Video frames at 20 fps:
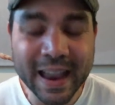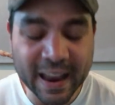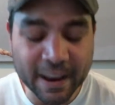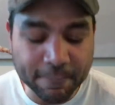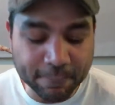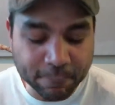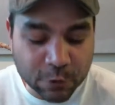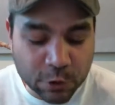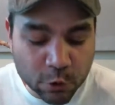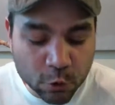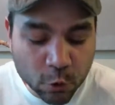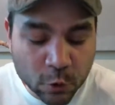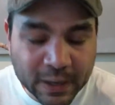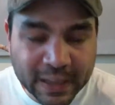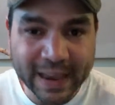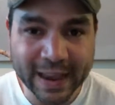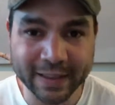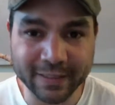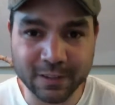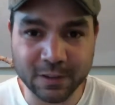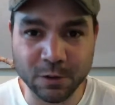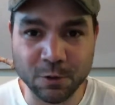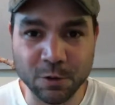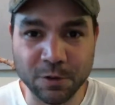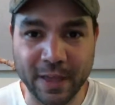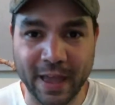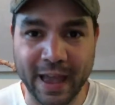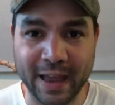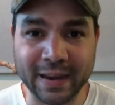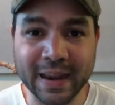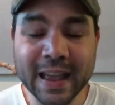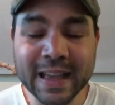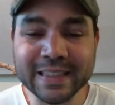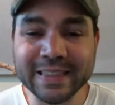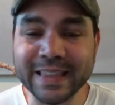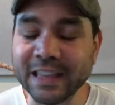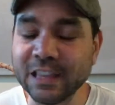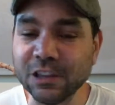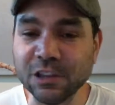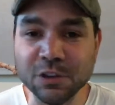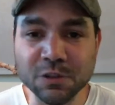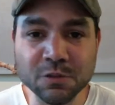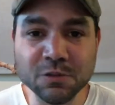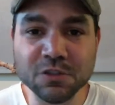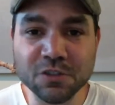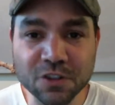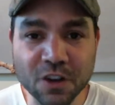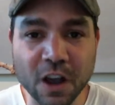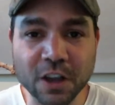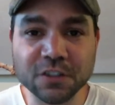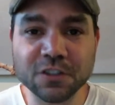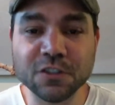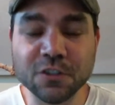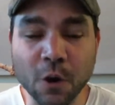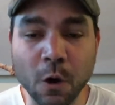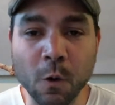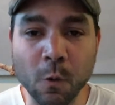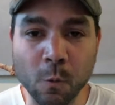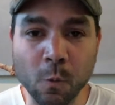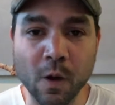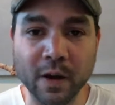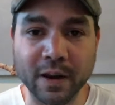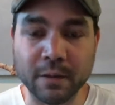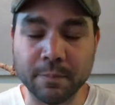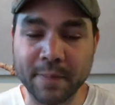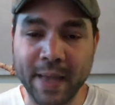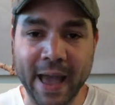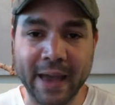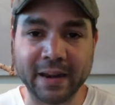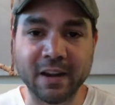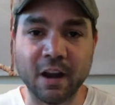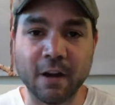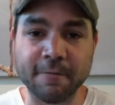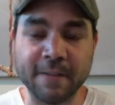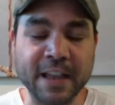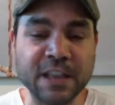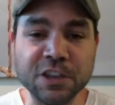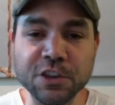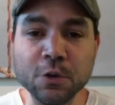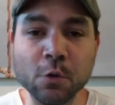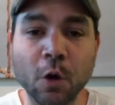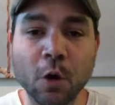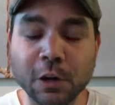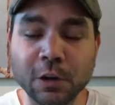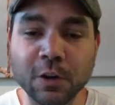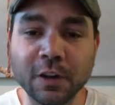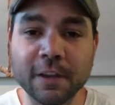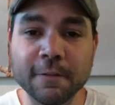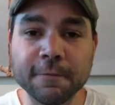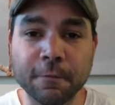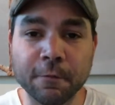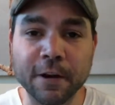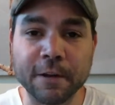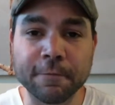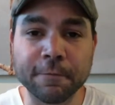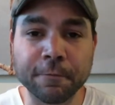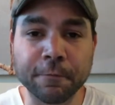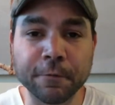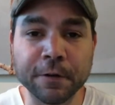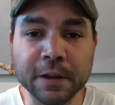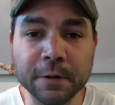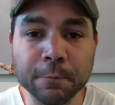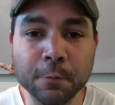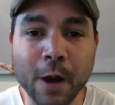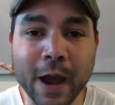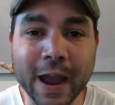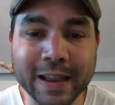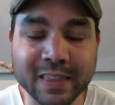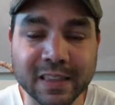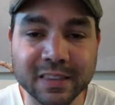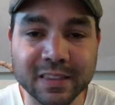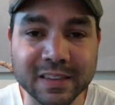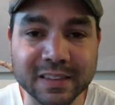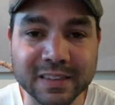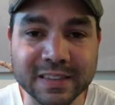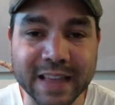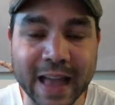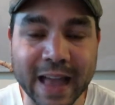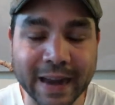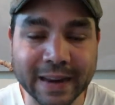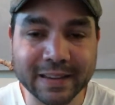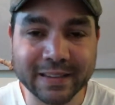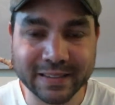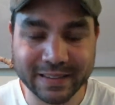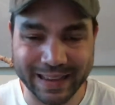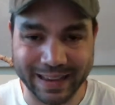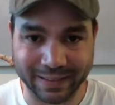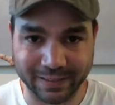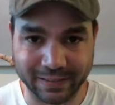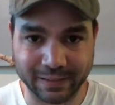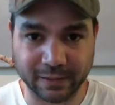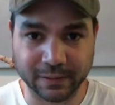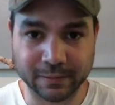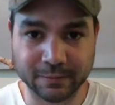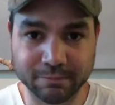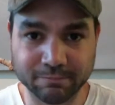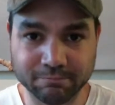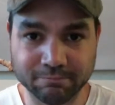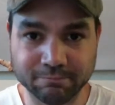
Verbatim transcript: if you can't do that, then you just don't want it bad enough and you are looking for a free ride that does not exist.